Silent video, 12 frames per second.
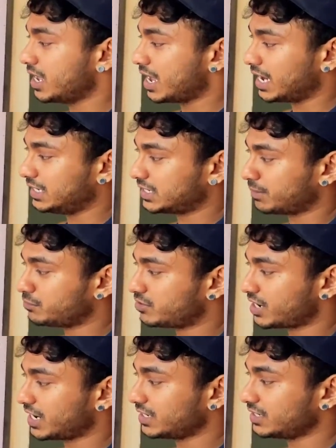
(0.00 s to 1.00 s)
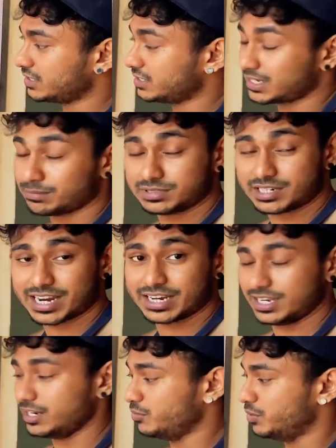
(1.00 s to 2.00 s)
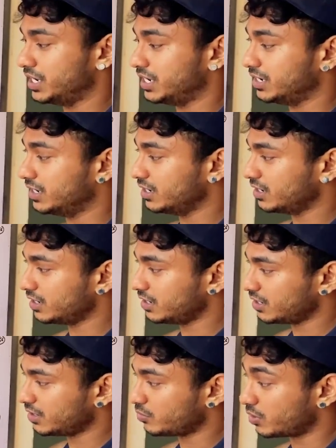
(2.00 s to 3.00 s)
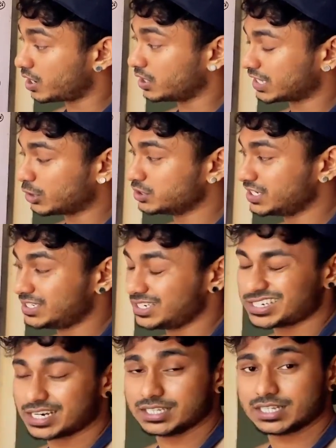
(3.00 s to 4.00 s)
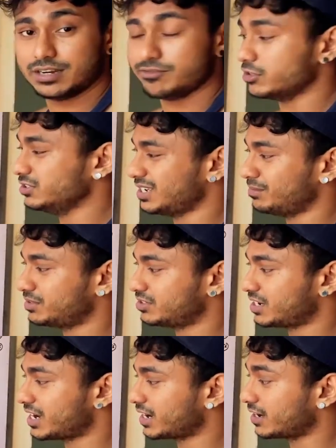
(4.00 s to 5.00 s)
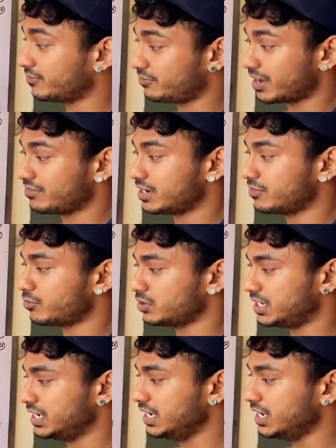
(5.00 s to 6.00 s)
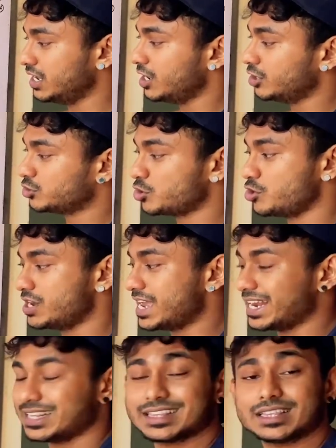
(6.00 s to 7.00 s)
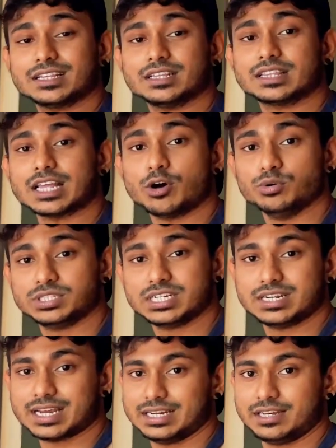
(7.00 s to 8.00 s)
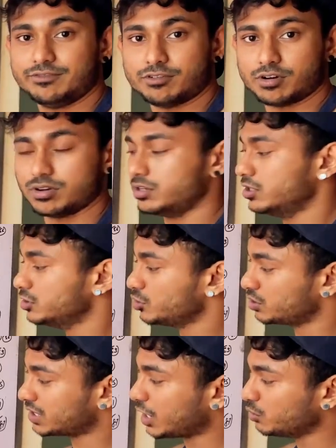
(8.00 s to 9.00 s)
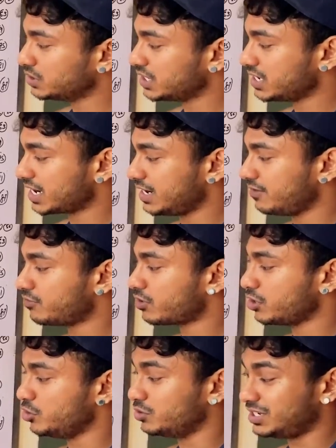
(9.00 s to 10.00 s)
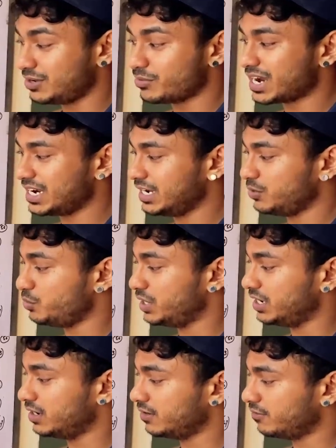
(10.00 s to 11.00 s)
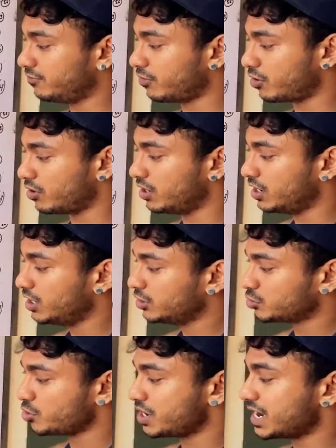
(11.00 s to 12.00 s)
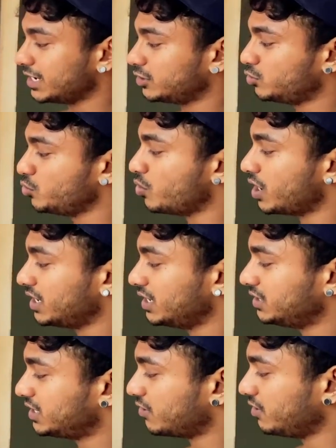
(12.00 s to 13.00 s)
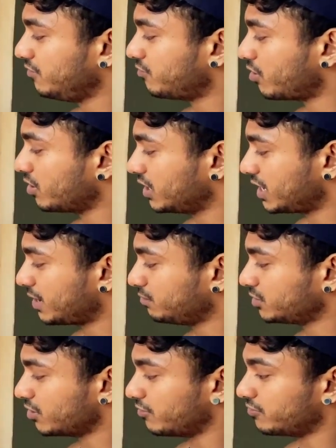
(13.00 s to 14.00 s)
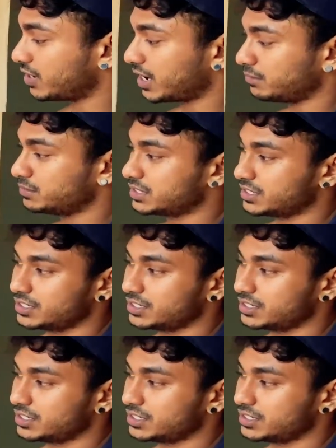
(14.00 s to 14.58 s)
I subtract it with 1,634 subtract 540, so you get 1,094. So 1,094, you divide it with 4, so you get 274 grams of carbs.